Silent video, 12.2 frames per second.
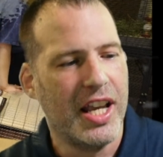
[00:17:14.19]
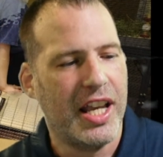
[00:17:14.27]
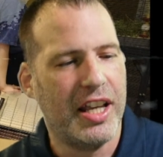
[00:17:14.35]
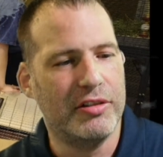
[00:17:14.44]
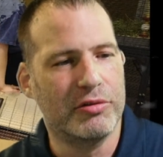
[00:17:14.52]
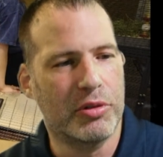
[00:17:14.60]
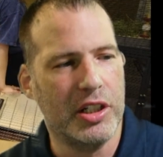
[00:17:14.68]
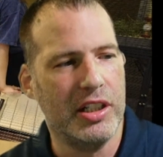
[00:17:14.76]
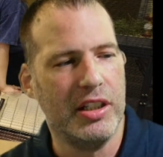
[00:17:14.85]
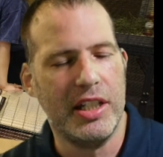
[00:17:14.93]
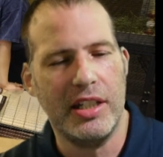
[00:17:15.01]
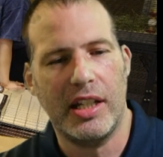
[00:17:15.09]
It
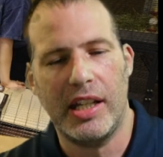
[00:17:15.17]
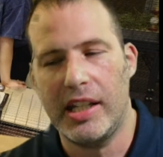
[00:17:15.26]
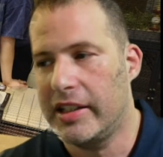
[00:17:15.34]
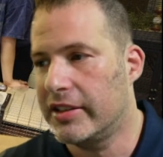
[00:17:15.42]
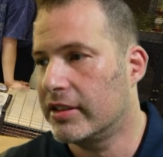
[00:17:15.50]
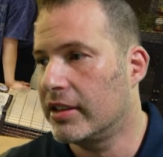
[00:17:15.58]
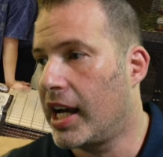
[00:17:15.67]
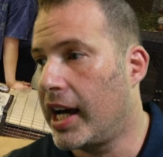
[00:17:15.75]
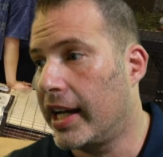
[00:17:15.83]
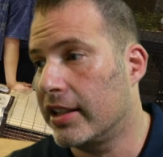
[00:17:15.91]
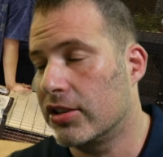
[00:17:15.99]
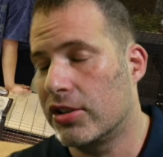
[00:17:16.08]
really is
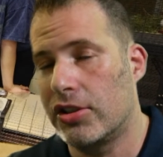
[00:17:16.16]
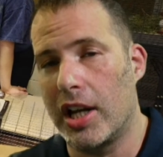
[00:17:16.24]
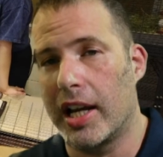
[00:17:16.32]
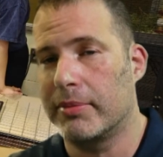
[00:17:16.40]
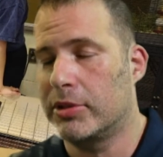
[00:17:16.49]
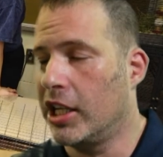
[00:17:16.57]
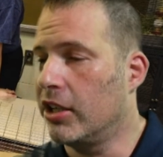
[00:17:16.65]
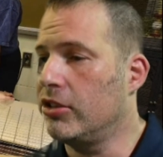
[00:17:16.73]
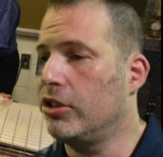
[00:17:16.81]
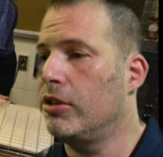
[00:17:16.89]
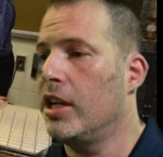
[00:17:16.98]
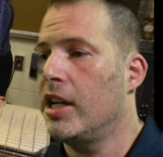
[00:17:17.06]
not, I'm telling
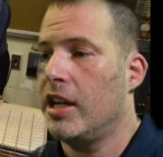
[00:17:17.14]
you,